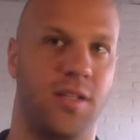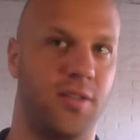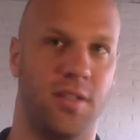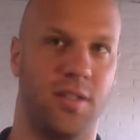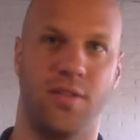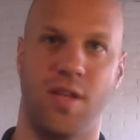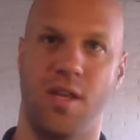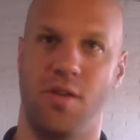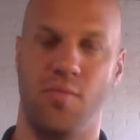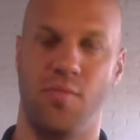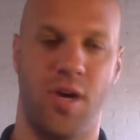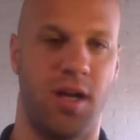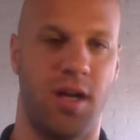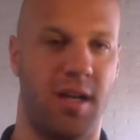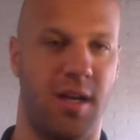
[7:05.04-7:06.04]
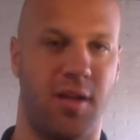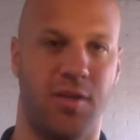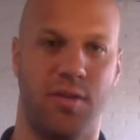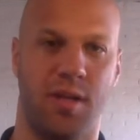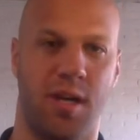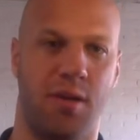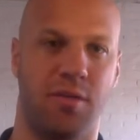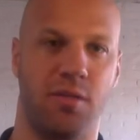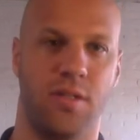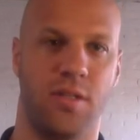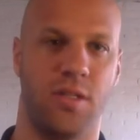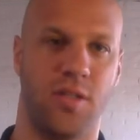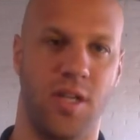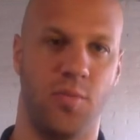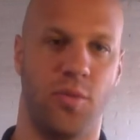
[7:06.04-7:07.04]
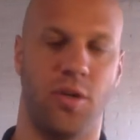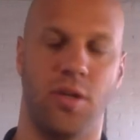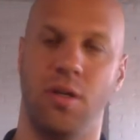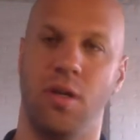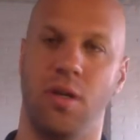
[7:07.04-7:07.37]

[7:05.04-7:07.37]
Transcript: let's say you bought a house now in December,